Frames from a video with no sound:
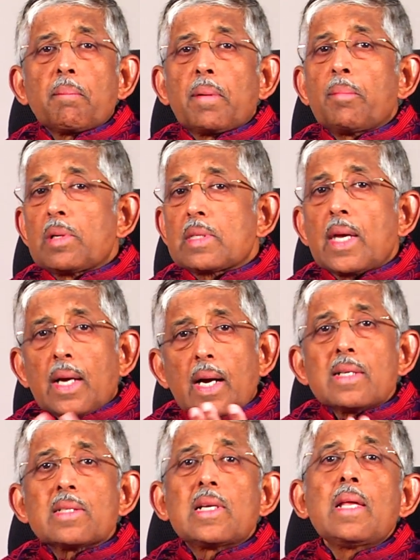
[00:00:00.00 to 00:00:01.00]
People say, I
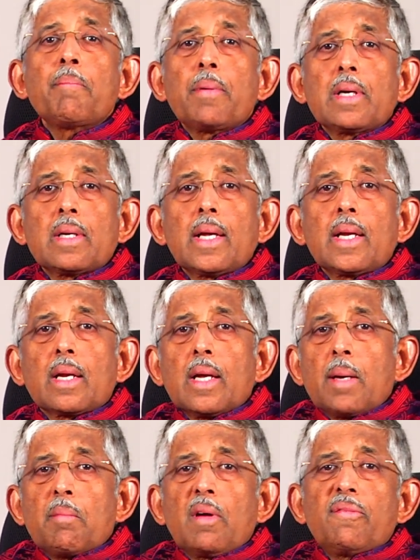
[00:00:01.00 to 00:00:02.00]
can't sleep at night.
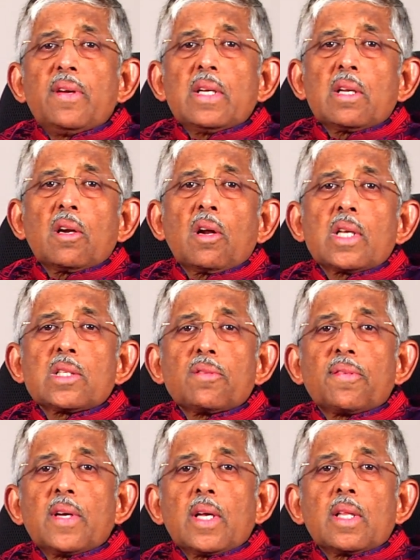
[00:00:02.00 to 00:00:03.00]
My feet are as
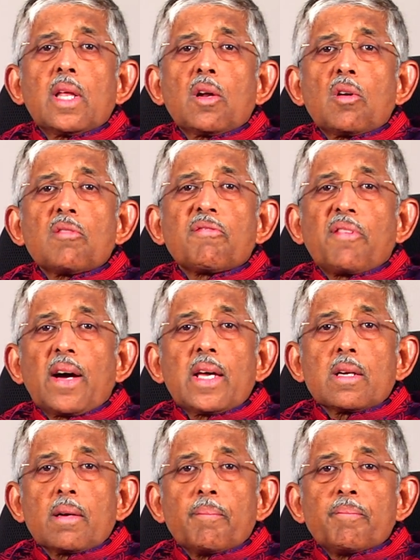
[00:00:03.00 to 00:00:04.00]
if they are on
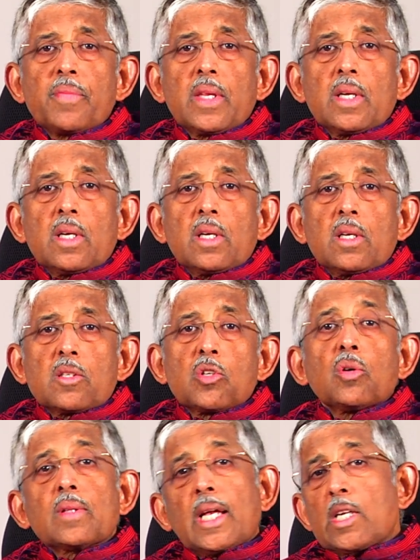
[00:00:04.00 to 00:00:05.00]
fire.
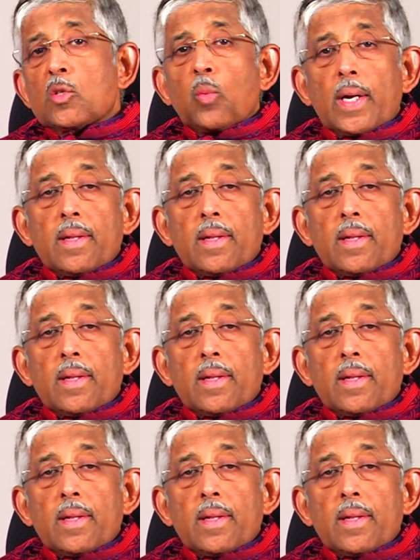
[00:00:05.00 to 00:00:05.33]
So, that is one.